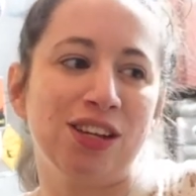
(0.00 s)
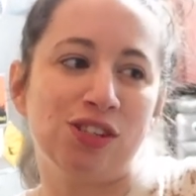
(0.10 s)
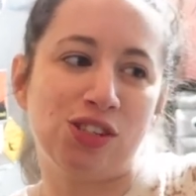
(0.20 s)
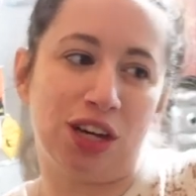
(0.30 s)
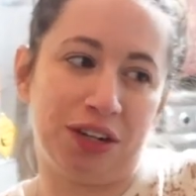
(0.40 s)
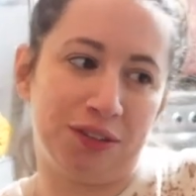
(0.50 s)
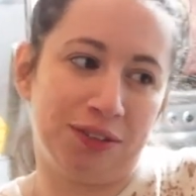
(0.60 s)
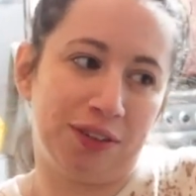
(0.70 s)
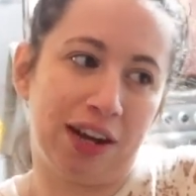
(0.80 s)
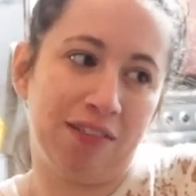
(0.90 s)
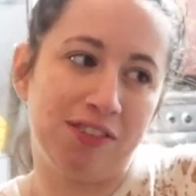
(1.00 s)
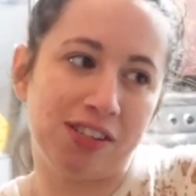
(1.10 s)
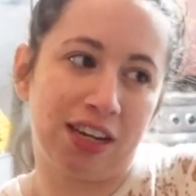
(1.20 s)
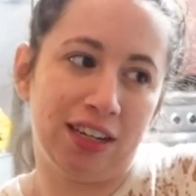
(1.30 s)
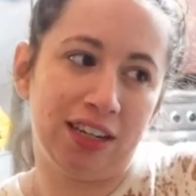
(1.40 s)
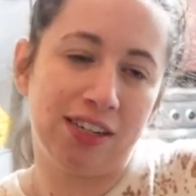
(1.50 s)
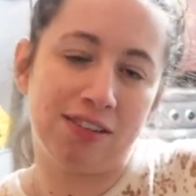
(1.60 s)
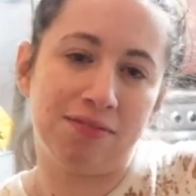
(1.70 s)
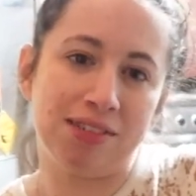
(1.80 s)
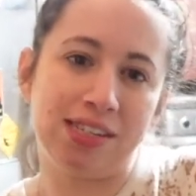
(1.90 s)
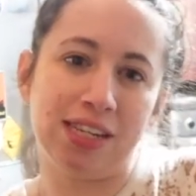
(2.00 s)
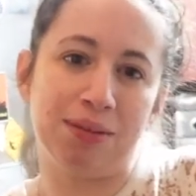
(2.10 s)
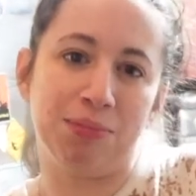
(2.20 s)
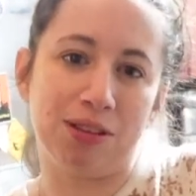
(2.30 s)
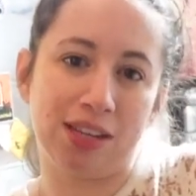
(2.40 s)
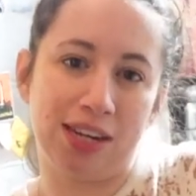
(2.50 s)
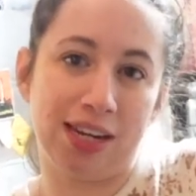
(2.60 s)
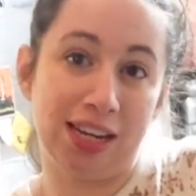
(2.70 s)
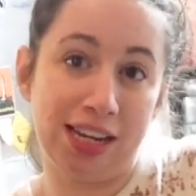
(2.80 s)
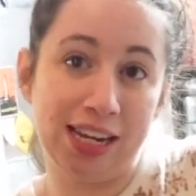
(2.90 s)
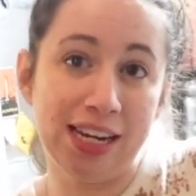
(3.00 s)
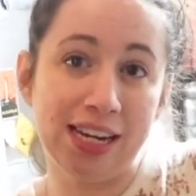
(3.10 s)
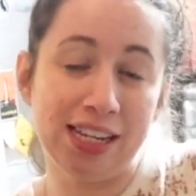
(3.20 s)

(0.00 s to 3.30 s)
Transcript: So I've decided I don't want to take more than I need.